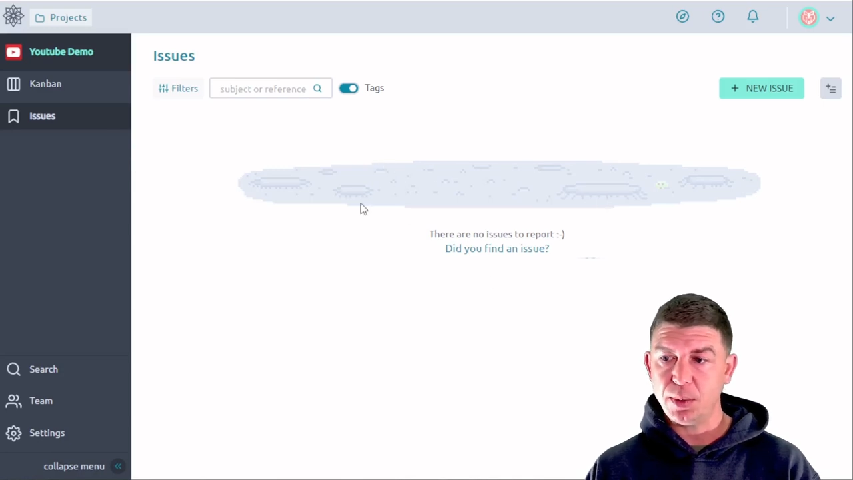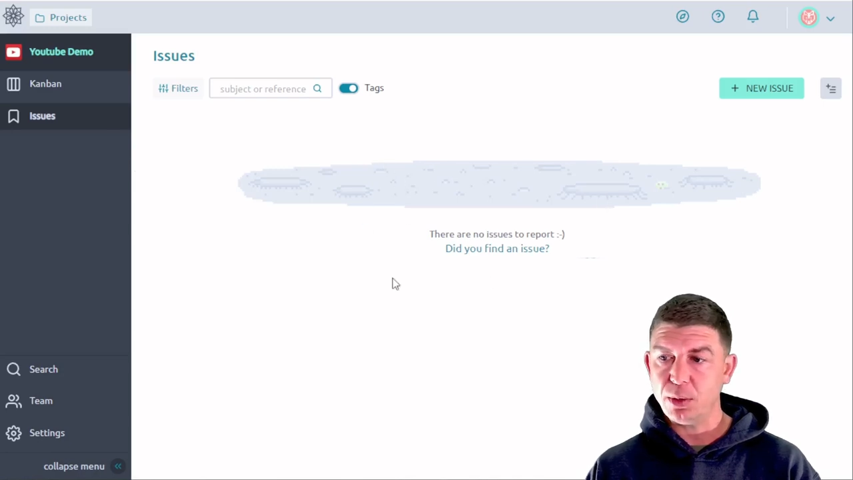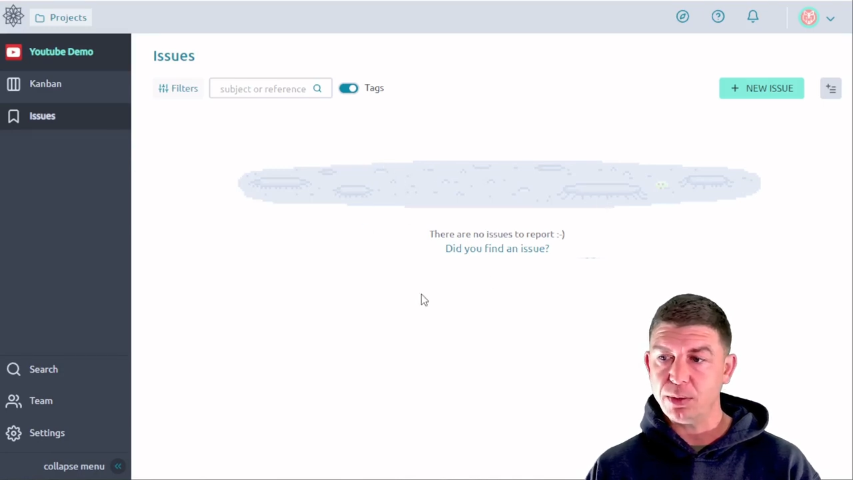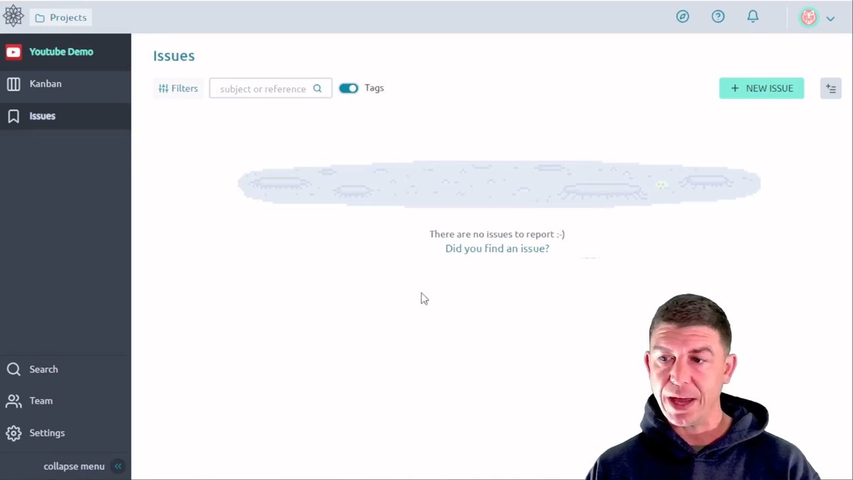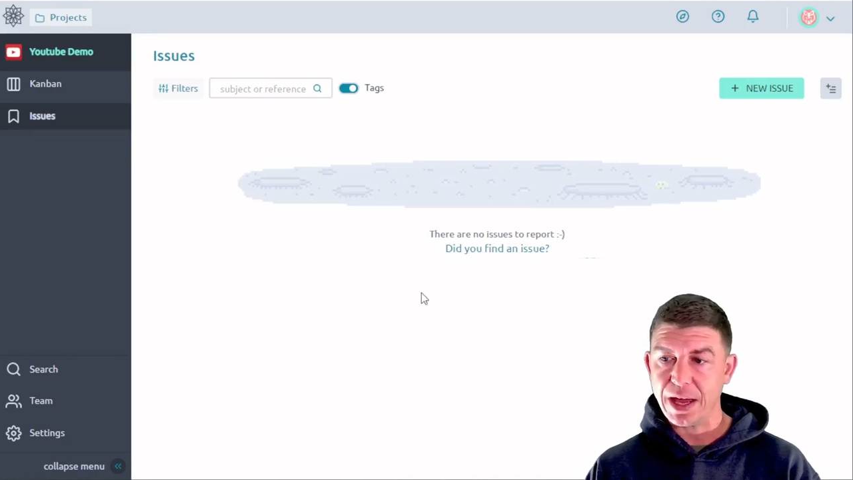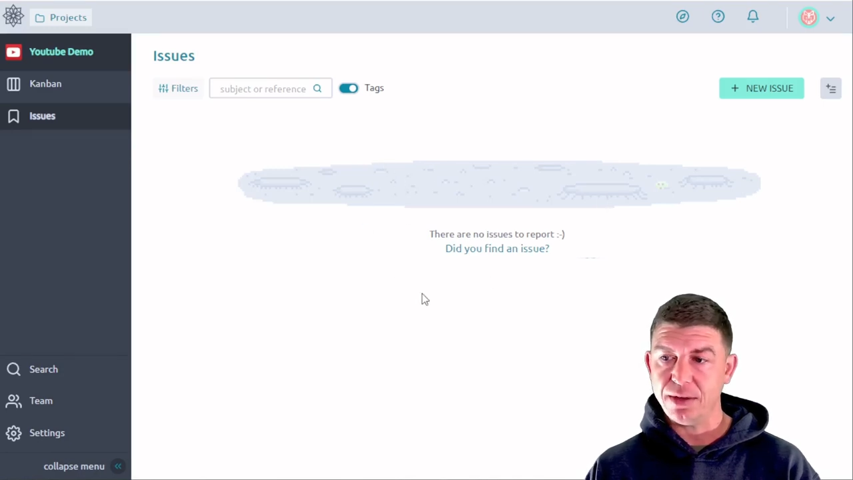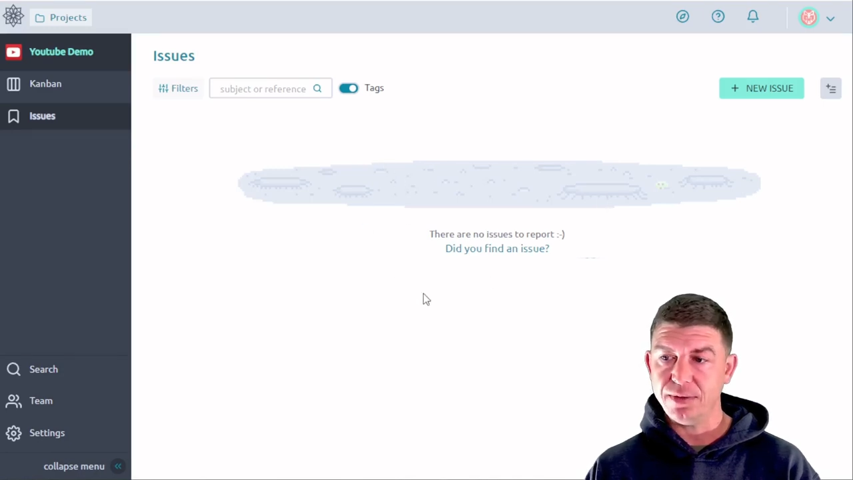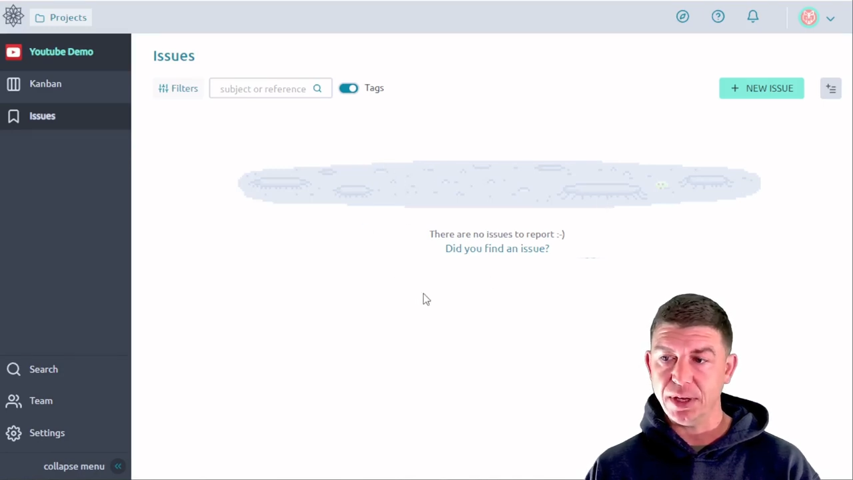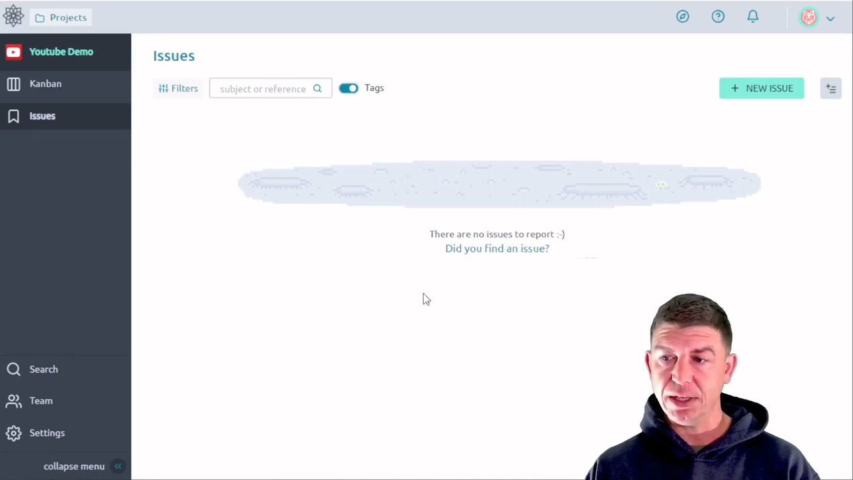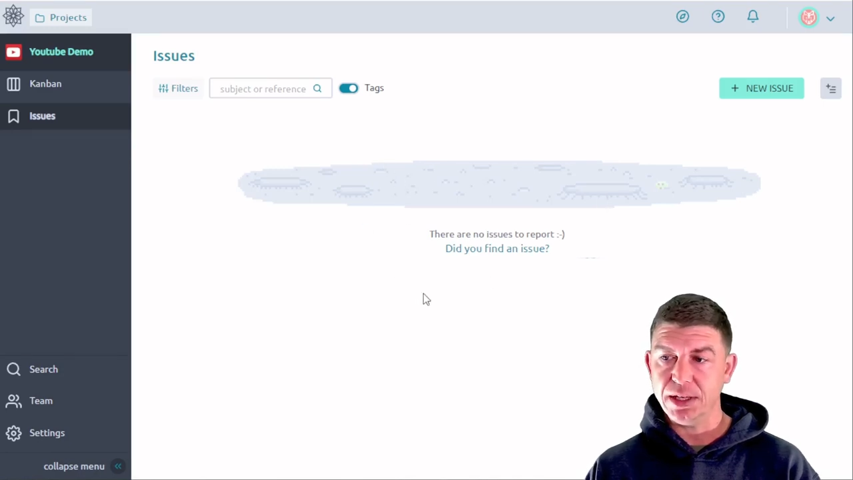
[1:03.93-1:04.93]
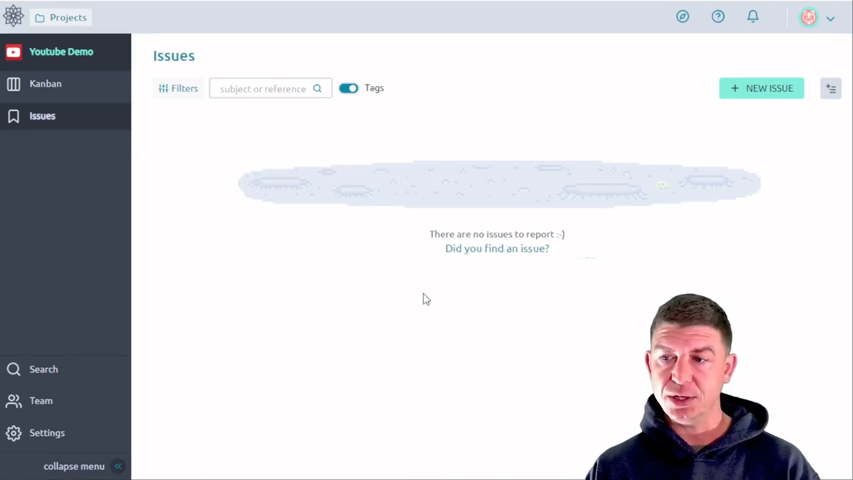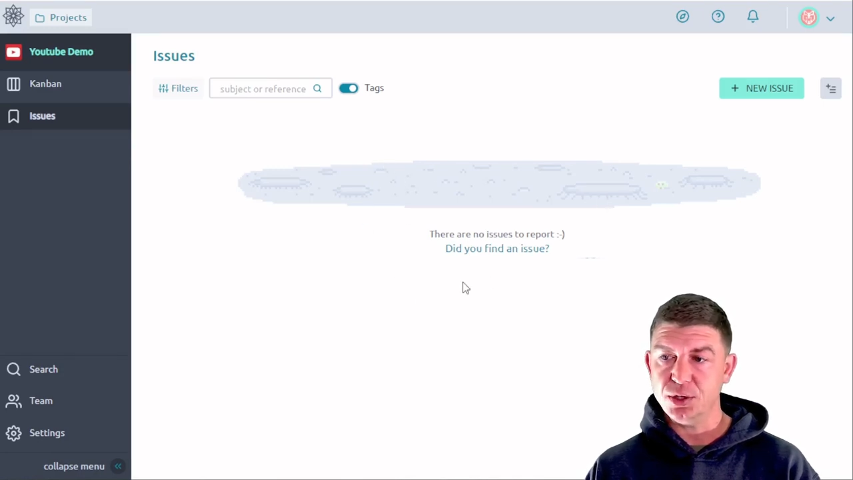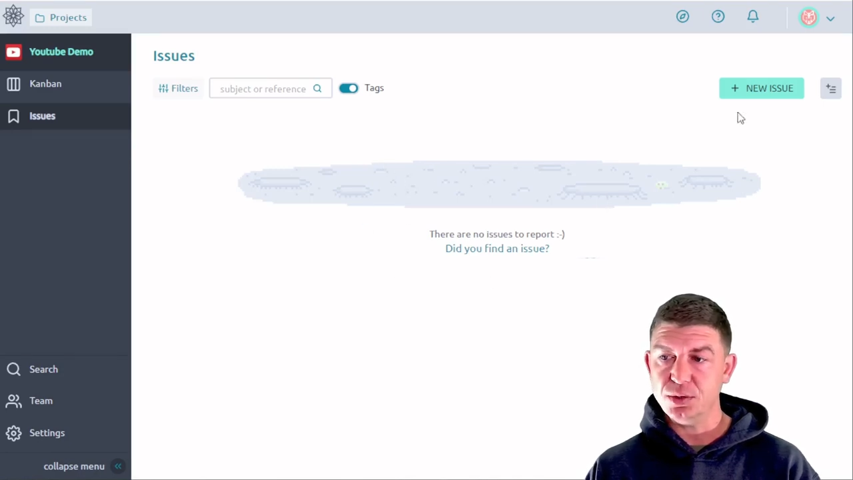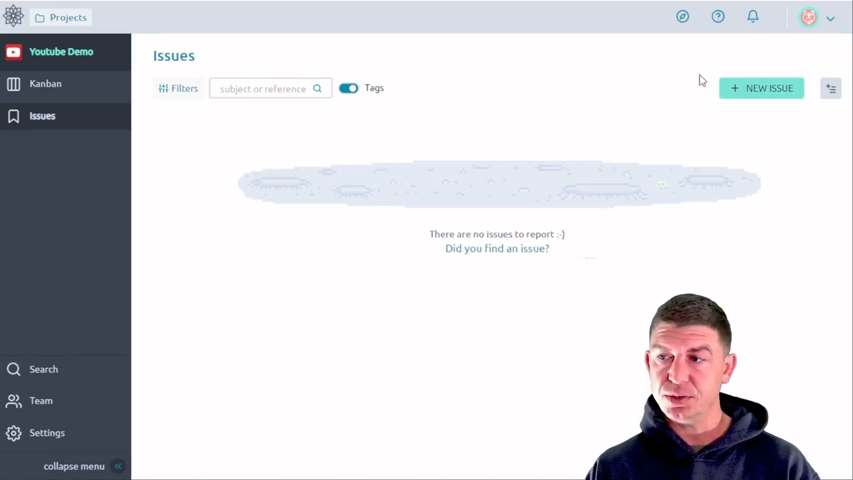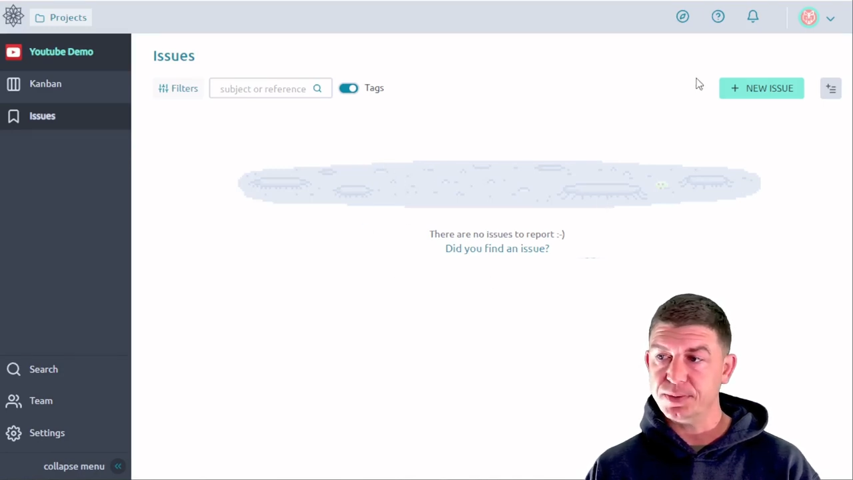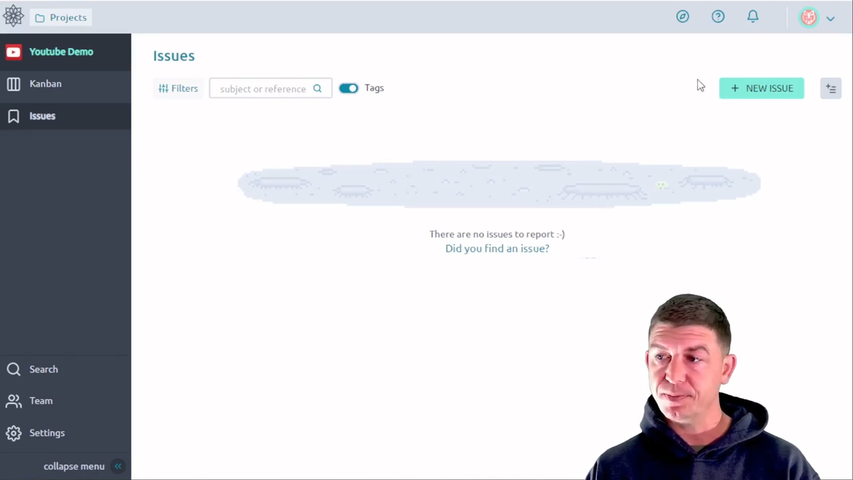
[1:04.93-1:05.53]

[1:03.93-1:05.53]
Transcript: don't have any issues.